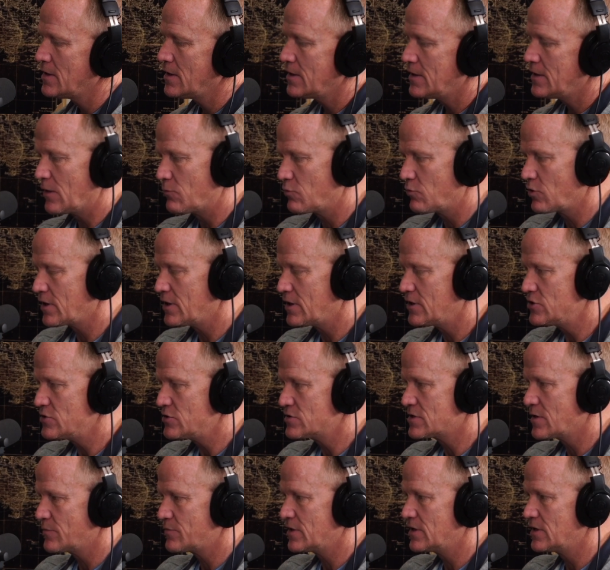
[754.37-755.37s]
Then we're going to do
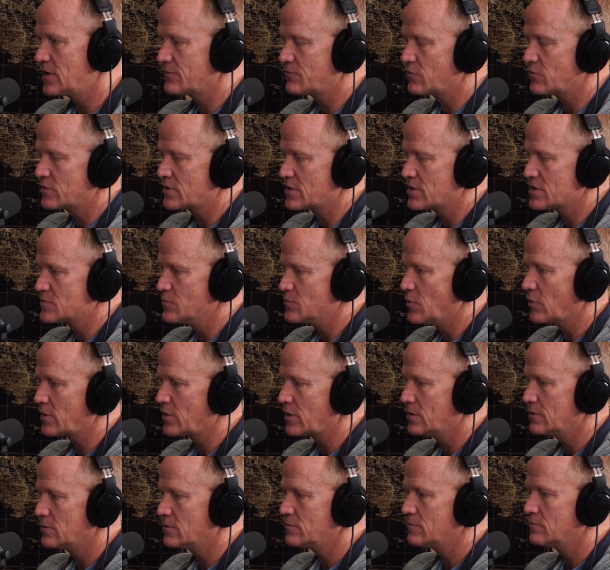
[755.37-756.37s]
something different with the
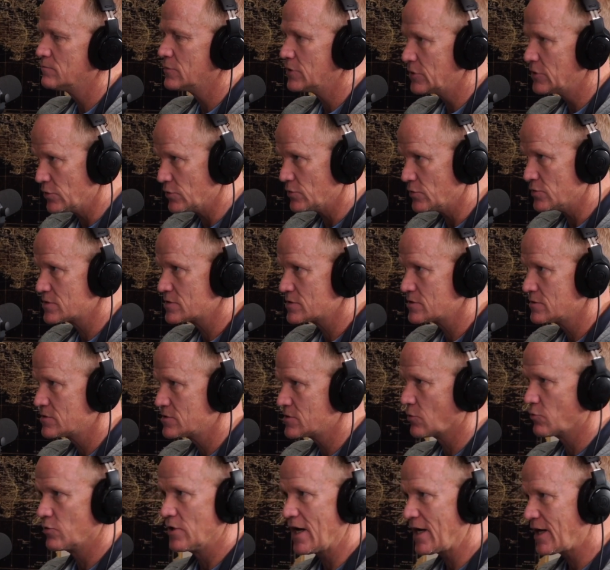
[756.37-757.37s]
Smokin' Blues.
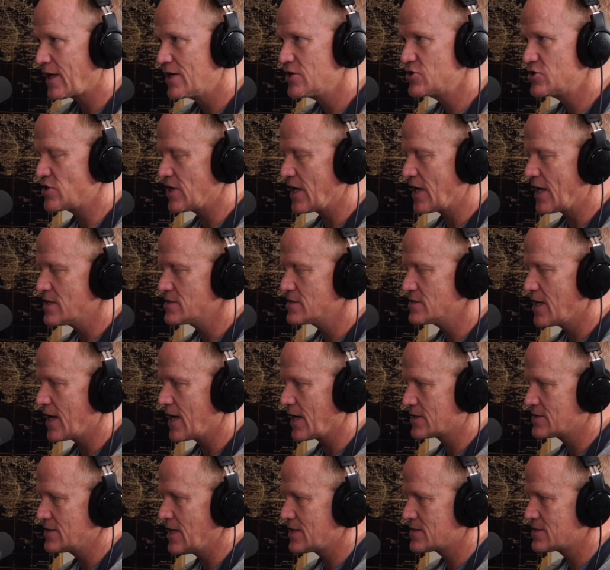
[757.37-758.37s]
So we're not going to change that
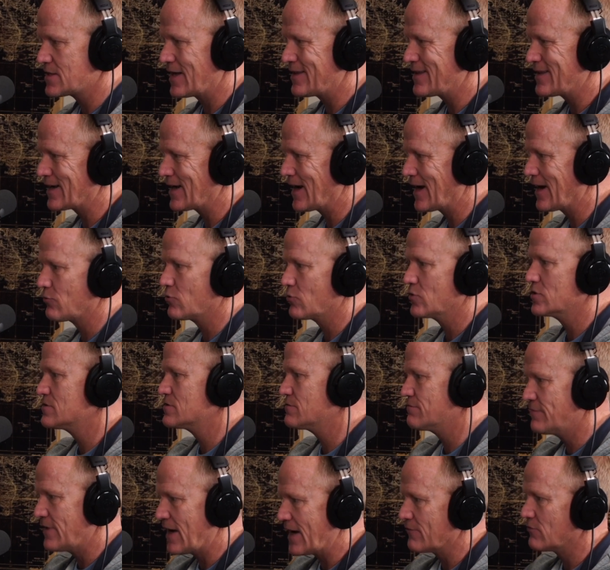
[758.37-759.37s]
because that's, I think, everyone's
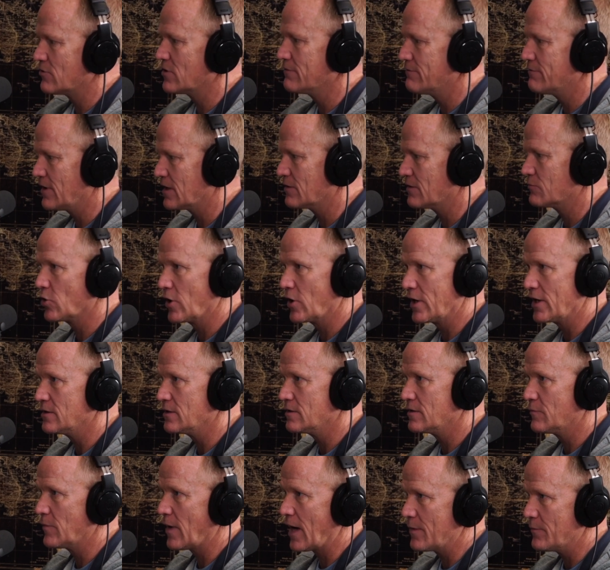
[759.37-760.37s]
favorite event of Brighton
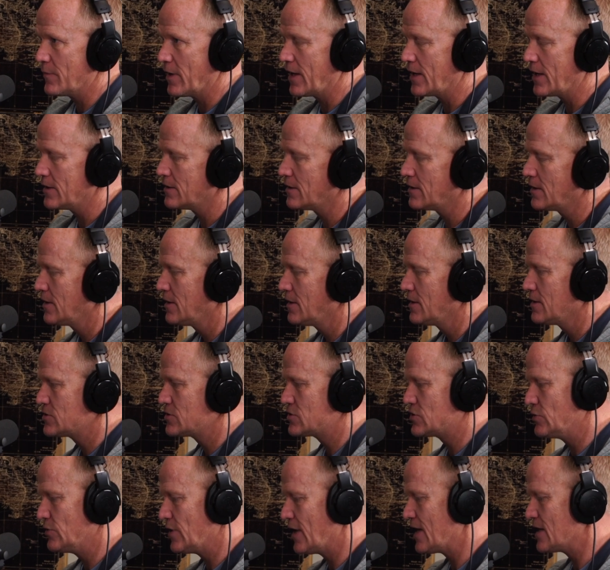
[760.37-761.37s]
in my mind.
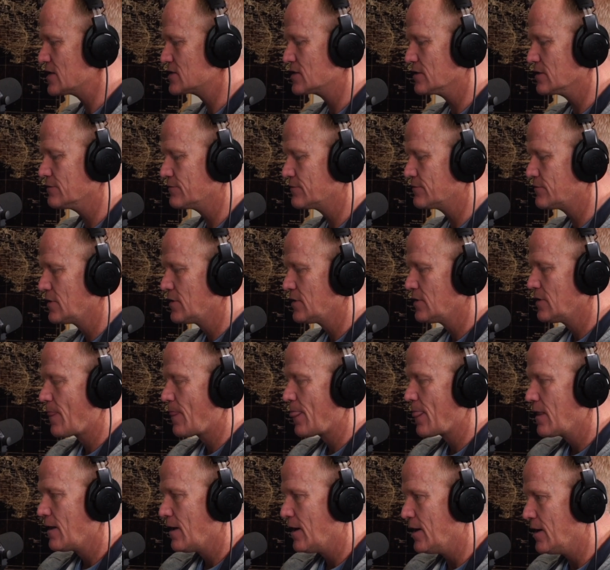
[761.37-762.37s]
2 days of
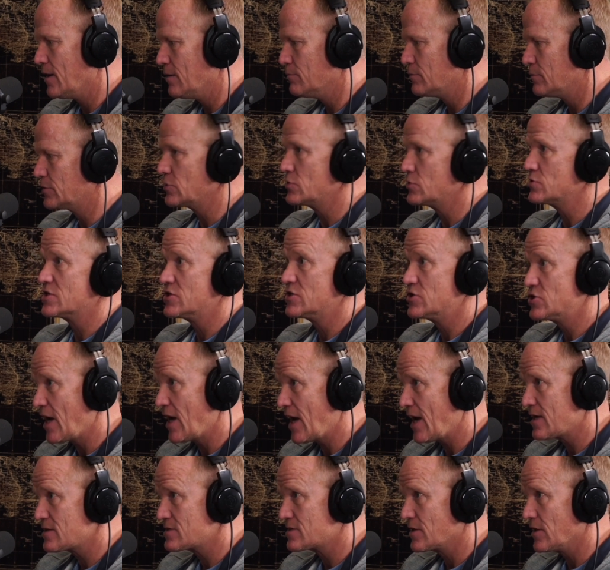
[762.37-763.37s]
blues and
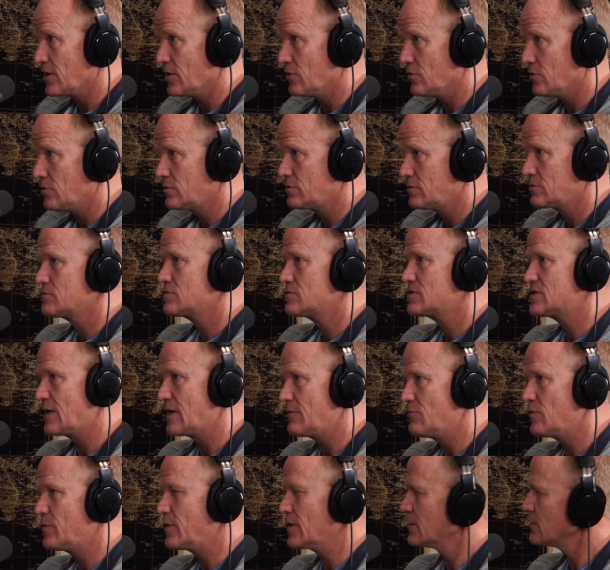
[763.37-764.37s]
jazz, though, seem
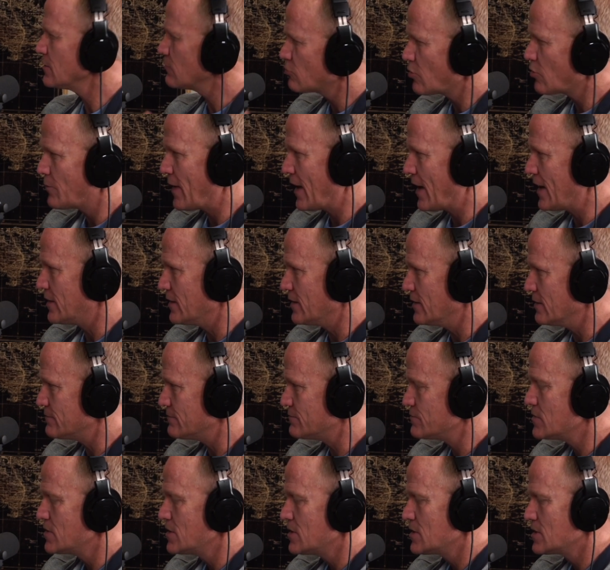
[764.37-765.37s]
to be a little repetitive.
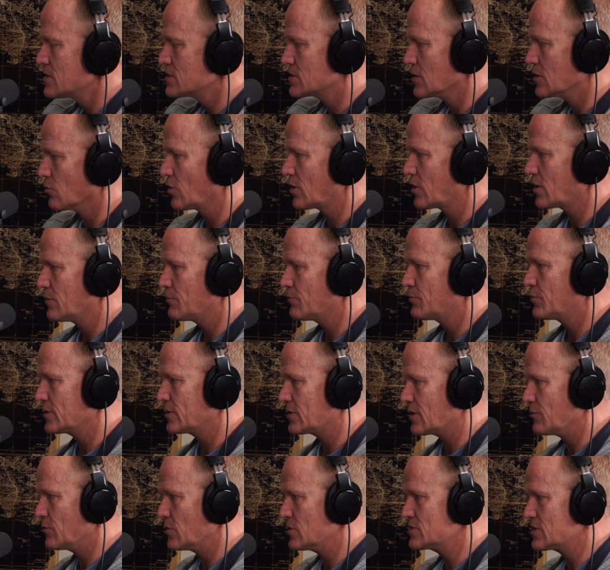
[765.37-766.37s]
So we're going to put
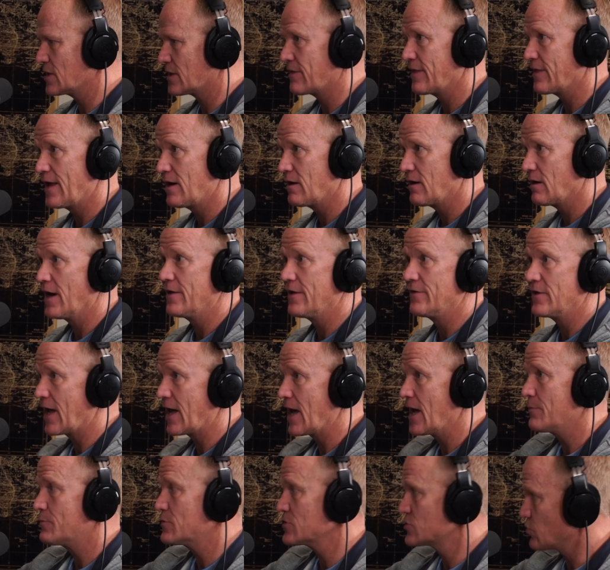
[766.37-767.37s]
the music there on the
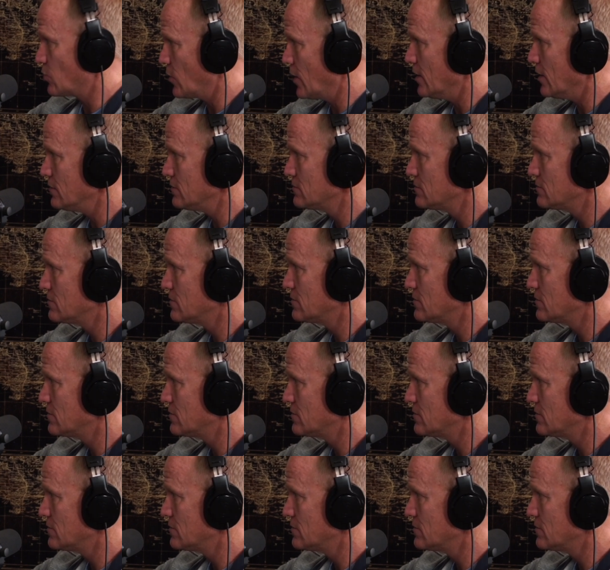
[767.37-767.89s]
amp as well,